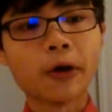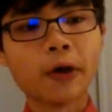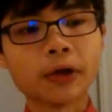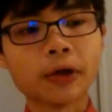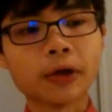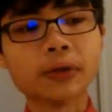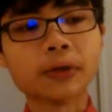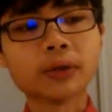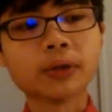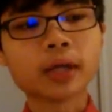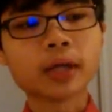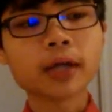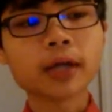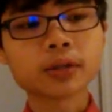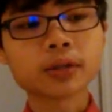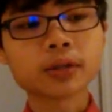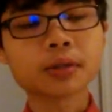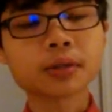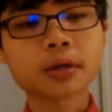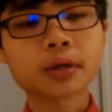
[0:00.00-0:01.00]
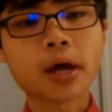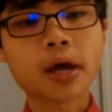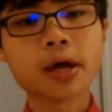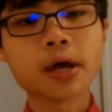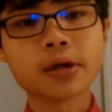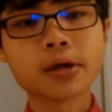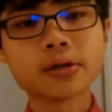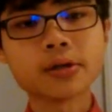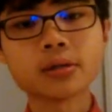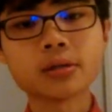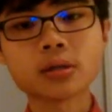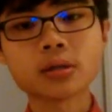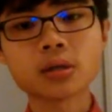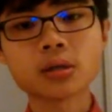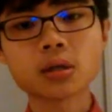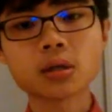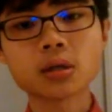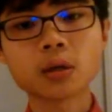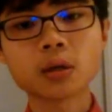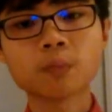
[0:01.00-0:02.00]
in that case,
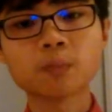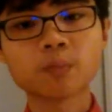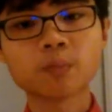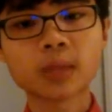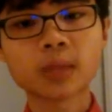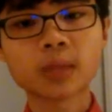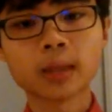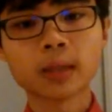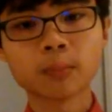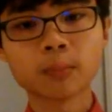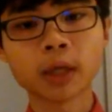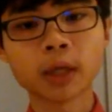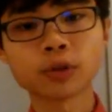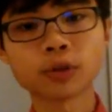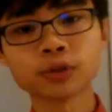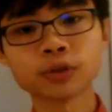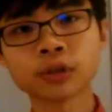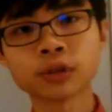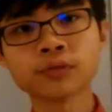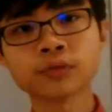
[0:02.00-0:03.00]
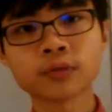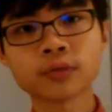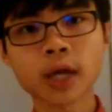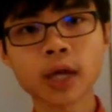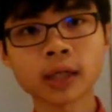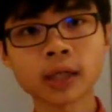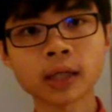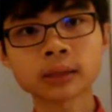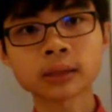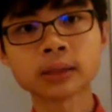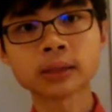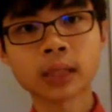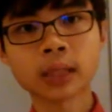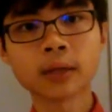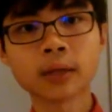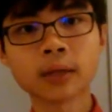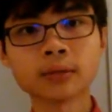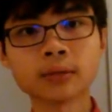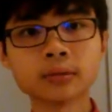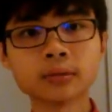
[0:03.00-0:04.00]
Microsoft
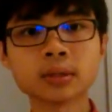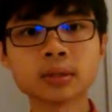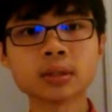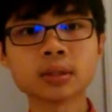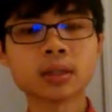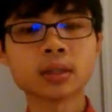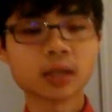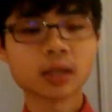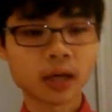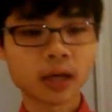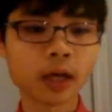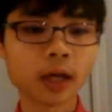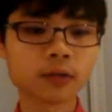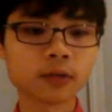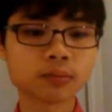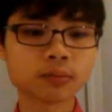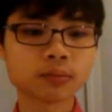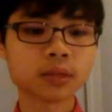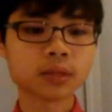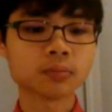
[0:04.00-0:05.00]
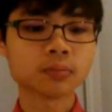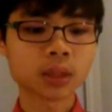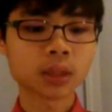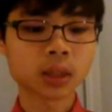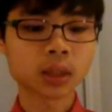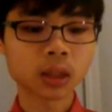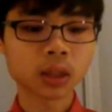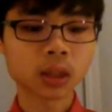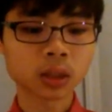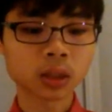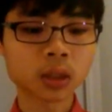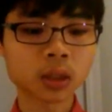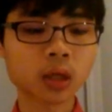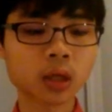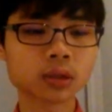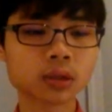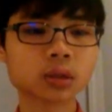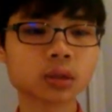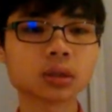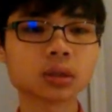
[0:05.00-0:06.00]
Excel helps me a
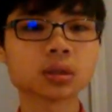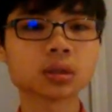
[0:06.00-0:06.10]
lot.